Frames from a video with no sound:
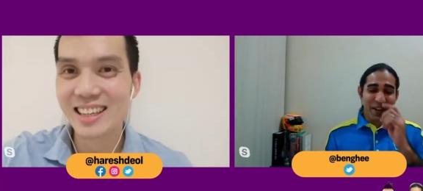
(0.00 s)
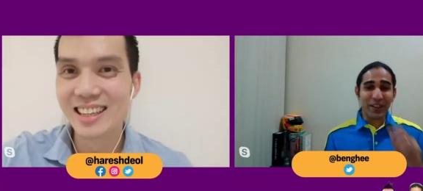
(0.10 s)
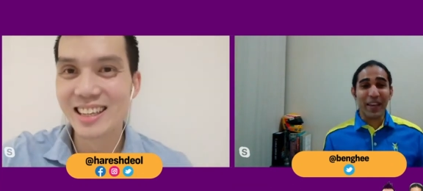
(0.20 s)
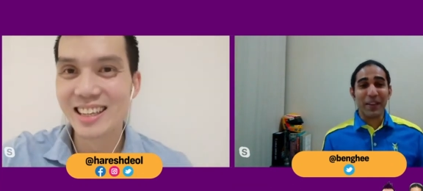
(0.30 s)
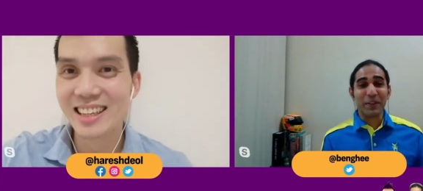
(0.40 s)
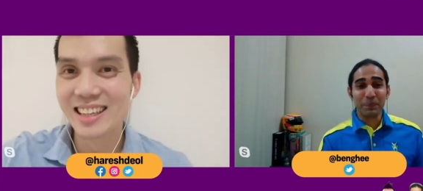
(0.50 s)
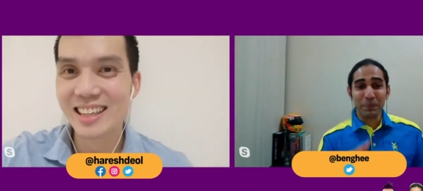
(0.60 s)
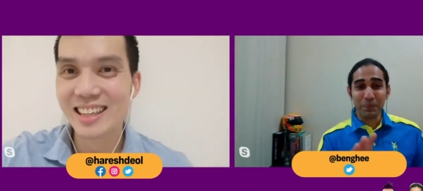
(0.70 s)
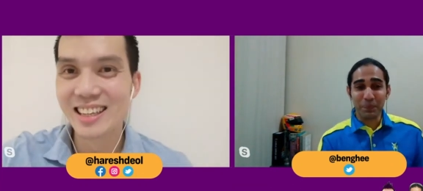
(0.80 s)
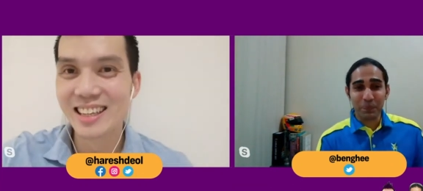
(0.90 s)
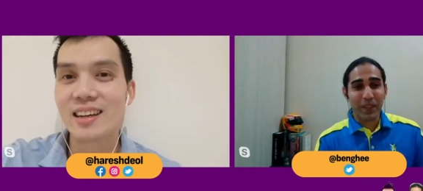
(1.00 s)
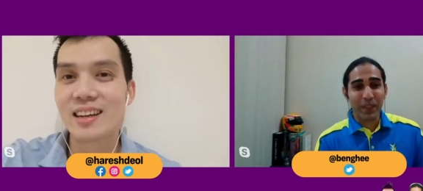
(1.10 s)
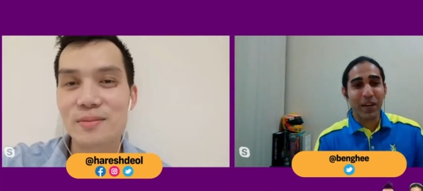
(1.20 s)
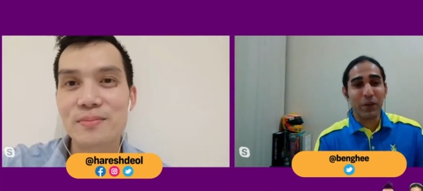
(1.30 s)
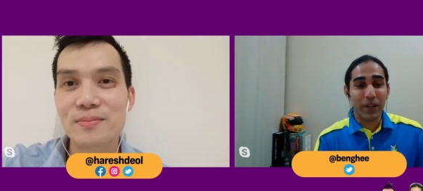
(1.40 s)
Speaker 1: Okay.
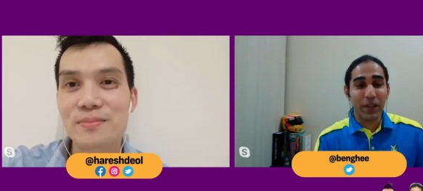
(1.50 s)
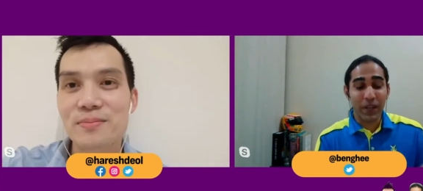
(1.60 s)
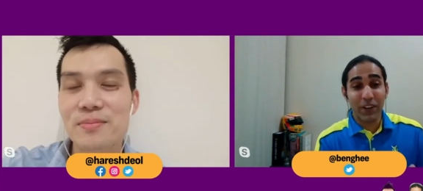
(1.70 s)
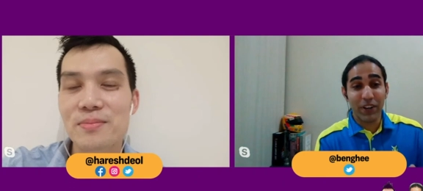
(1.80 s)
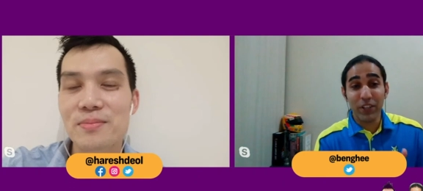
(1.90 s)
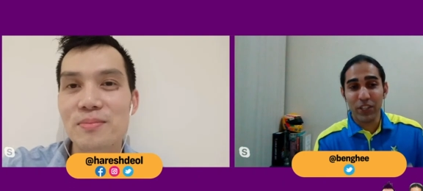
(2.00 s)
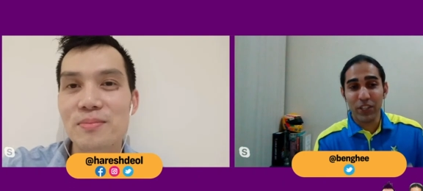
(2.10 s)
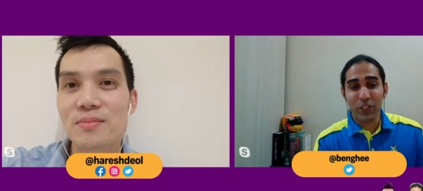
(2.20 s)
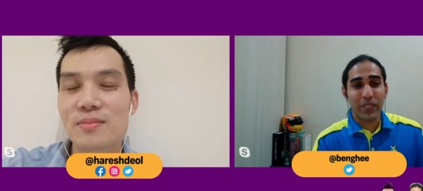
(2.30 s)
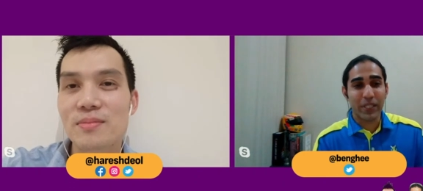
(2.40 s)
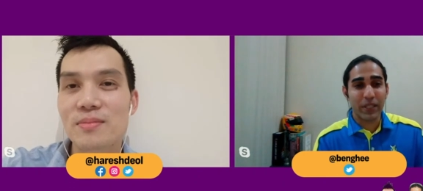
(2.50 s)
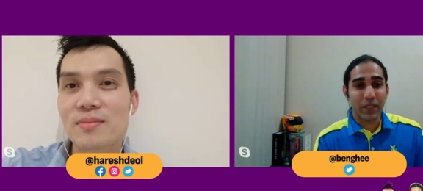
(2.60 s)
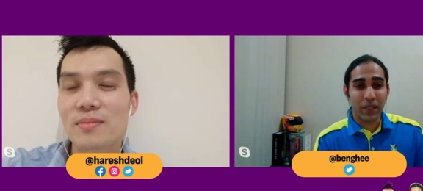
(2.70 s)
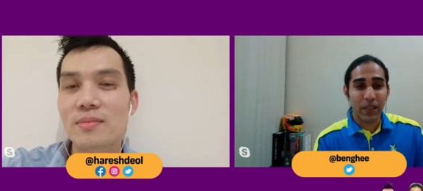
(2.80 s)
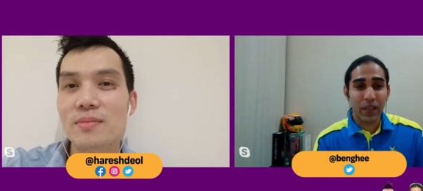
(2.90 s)
Now, uh, very serious
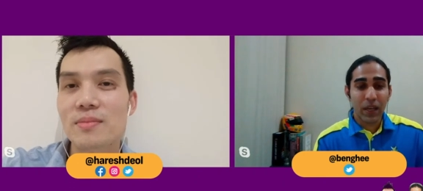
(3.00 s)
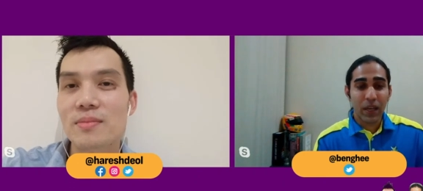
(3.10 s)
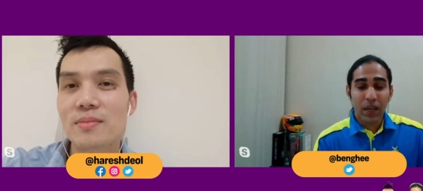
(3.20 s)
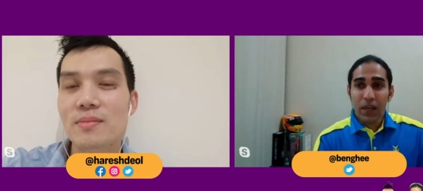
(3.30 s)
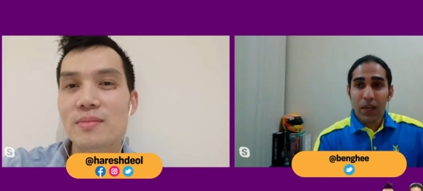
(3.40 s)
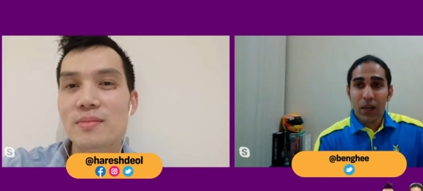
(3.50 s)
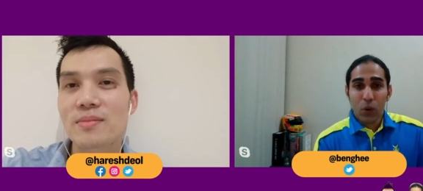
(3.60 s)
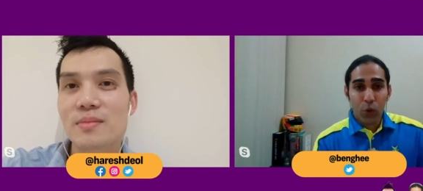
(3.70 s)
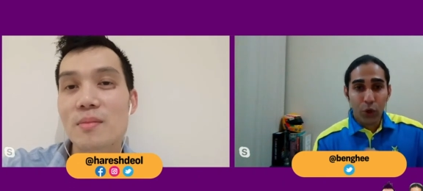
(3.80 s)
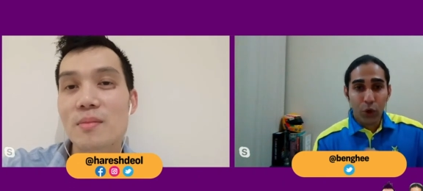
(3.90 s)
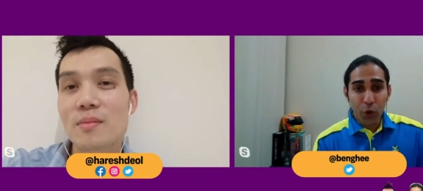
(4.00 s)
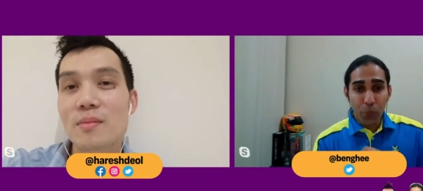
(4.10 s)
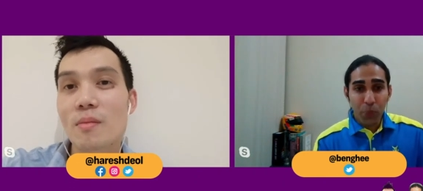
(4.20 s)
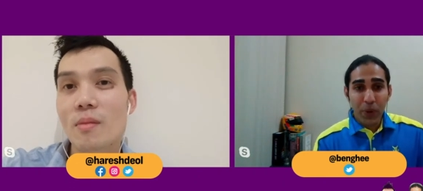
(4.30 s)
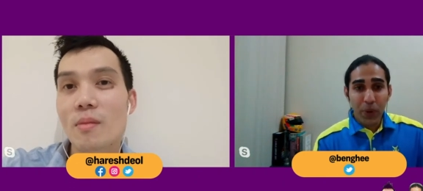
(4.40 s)
question. Would you
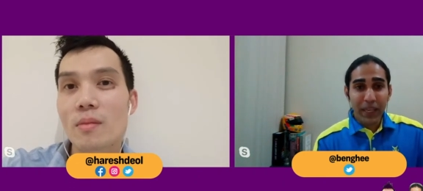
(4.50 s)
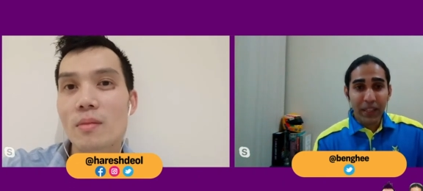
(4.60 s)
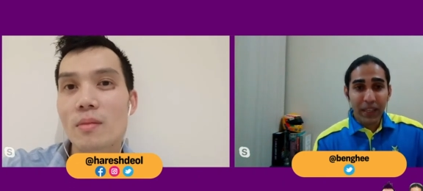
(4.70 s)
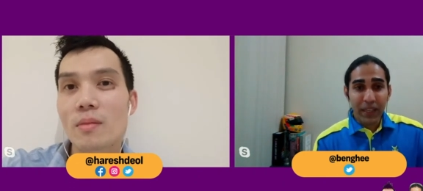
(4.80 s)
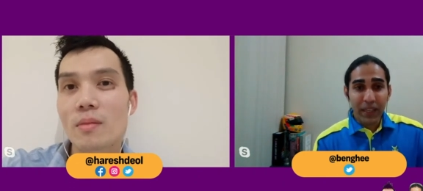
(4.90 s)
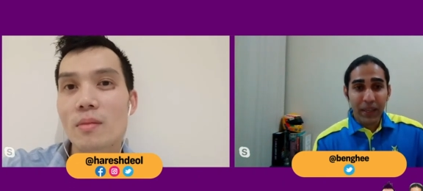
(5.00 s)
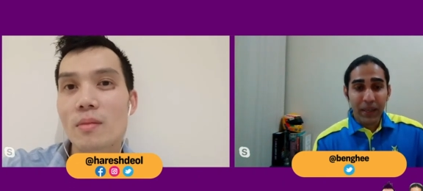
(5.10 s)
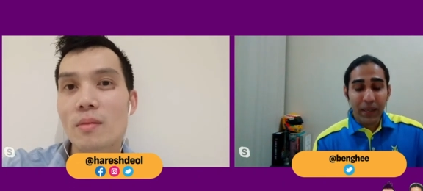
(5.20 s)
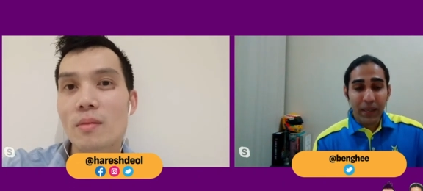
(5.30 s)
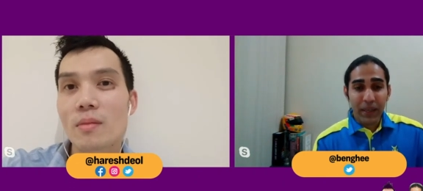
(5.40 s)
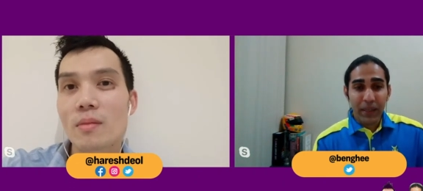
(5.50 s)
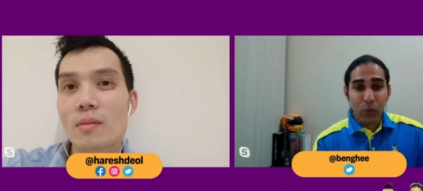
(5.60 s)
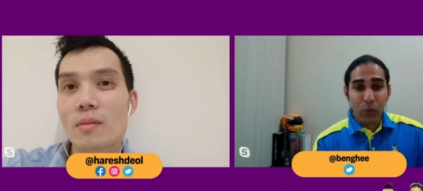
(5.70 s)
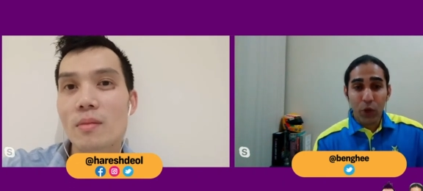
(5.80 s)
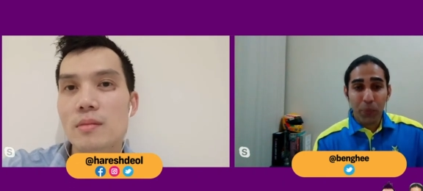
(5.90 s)
be...
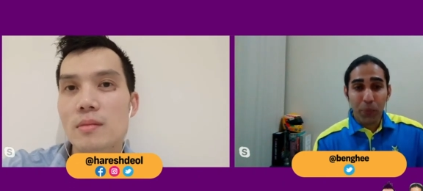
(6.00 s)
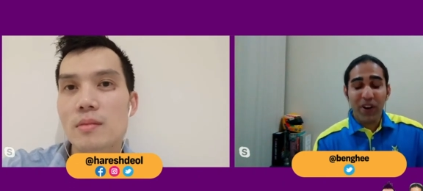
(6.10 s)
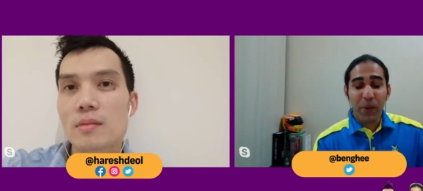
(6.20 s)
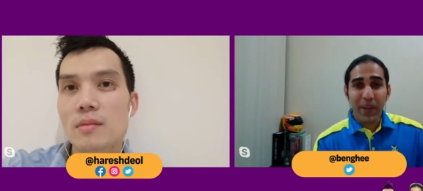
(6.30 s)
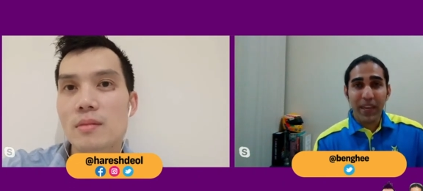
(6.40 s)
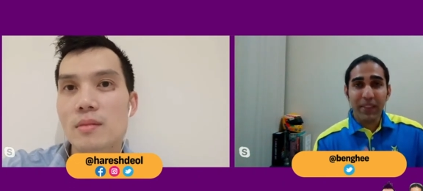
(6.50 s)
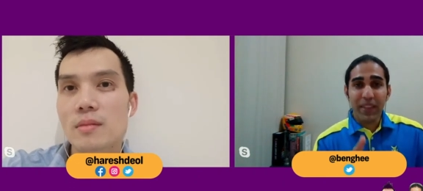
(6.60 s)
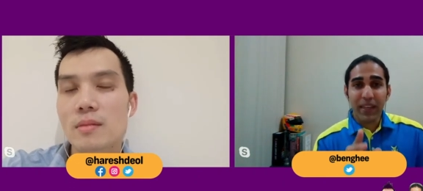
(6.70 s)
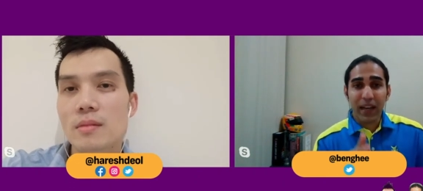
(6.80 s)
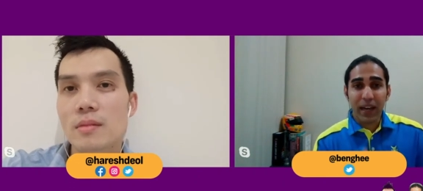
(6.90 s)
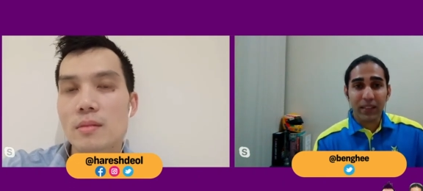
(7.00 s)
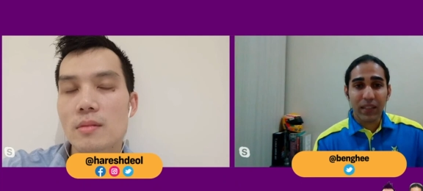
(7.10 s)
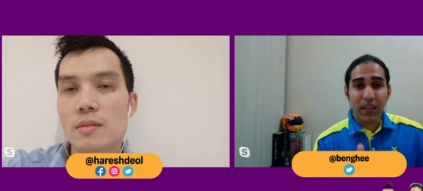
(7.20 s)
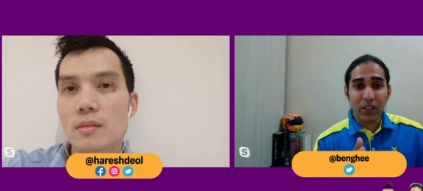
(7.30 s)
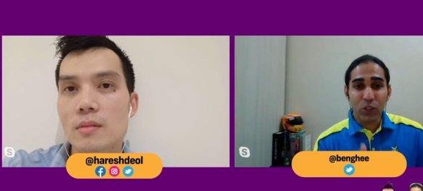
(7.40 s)
Would you prefer being the
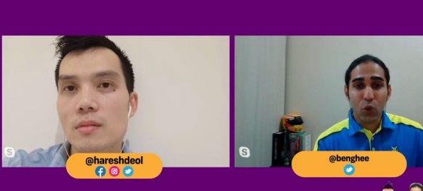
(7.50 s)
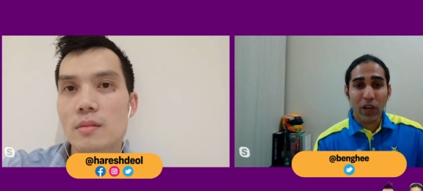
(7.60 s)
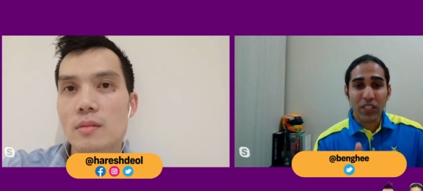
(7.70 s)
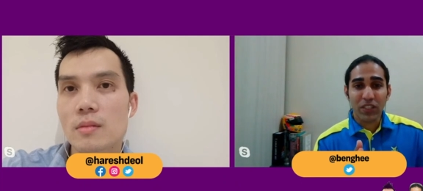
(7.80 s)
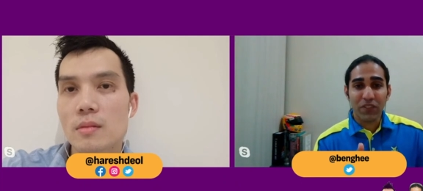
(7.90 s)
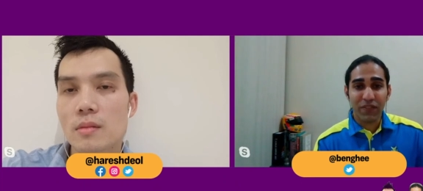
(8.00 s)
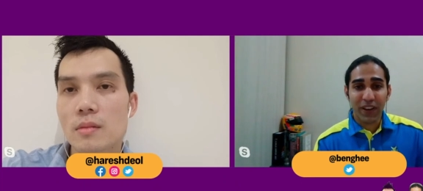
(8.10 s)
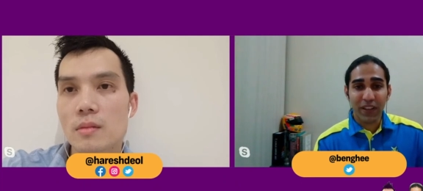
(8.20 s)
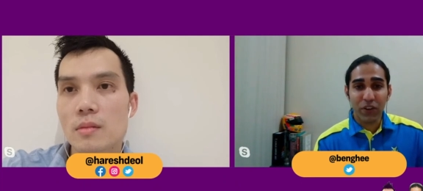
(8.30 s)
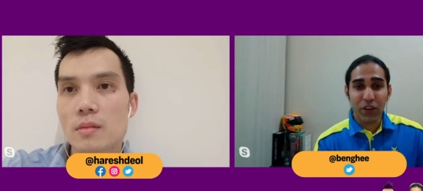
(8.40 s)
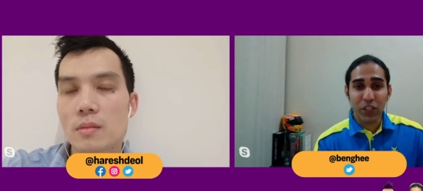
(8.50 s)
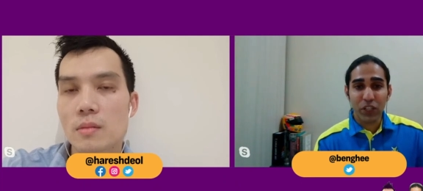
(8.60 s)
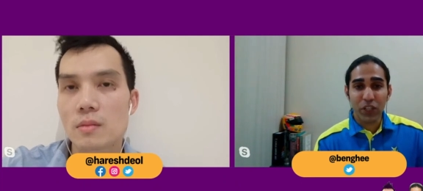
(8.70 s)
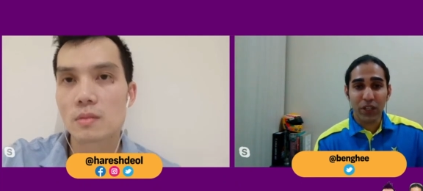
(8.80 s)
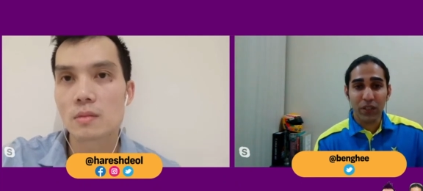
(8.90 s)
Qatar Squash
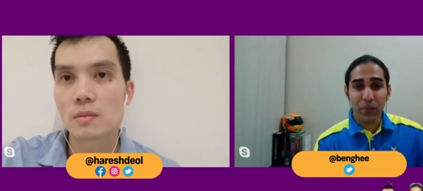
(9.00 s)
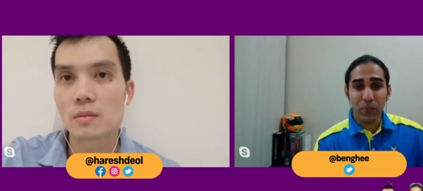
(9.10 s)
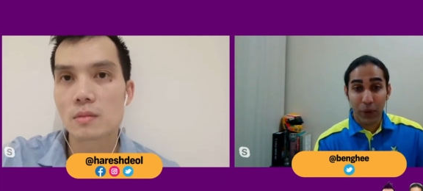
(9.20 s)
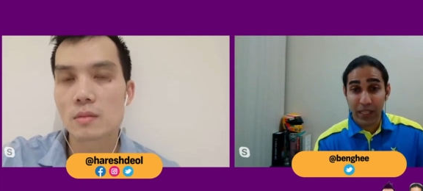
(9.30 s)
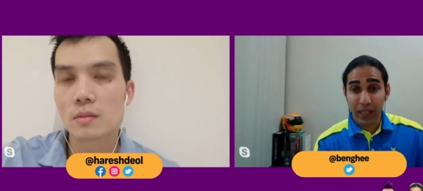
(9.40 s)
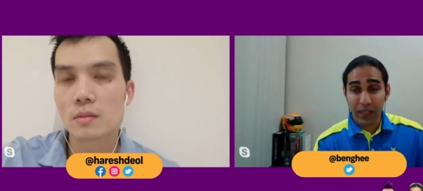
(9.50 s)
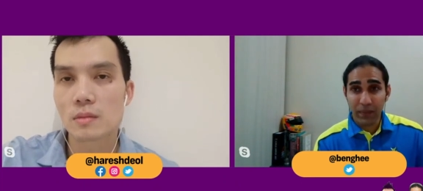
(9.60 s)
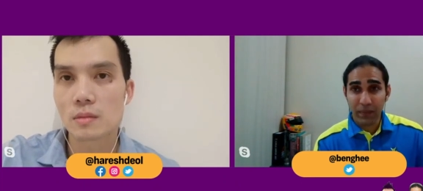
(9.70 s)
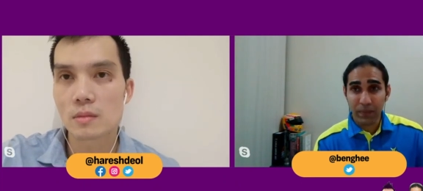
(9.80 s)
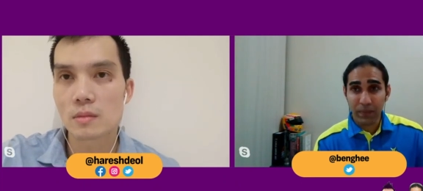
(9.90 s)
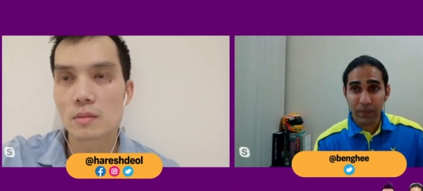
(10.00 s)
Federation president